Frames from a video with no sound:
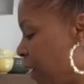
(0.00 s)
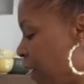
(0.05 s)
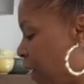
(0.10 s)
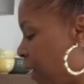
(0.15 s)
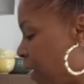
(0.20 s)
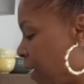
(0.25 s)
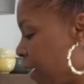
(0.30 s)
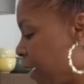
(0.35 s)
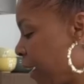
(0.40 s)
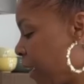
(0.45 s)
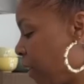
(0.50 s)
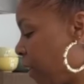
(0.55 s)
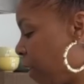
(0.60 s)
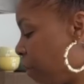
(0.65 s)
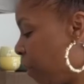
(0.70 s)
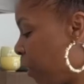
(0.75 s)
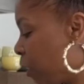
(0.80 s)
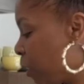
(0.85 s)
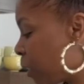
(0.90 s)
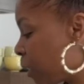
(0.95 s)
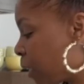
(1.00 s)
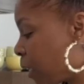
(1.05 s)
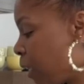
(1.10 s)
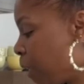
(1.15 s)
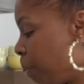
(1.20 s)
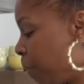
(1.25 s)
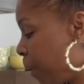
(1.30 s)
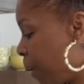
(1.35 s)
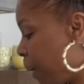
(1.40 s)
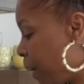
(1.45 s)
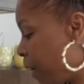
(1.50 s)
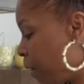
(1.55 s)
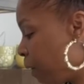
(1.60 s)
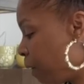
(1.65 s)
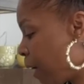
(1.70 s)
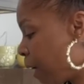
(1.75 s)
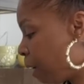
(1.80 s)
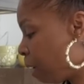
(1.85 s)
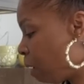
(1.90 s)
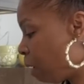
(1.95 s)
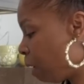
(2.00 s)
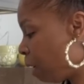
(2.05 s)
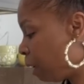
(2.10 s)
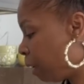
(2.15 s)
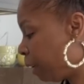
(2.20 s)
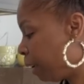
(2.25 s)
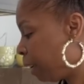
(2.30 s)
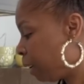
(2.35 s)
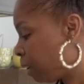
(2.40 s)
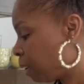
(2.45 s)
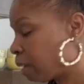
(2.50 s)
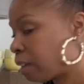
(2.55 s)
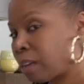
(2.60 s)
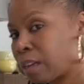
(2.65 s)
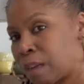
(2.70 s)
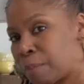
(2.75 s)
All right, let me just keep an eye on that garlic.